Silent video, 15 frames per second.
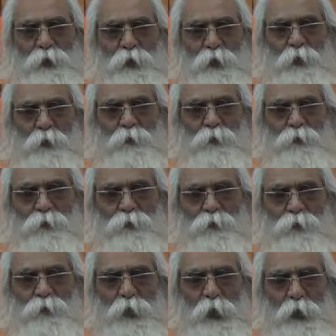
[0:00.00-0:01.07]
he
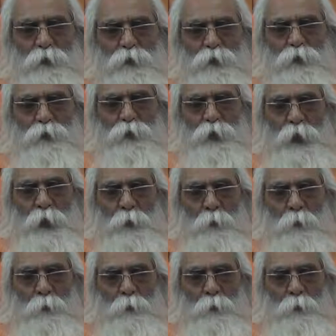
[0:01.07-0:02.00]
comes time to time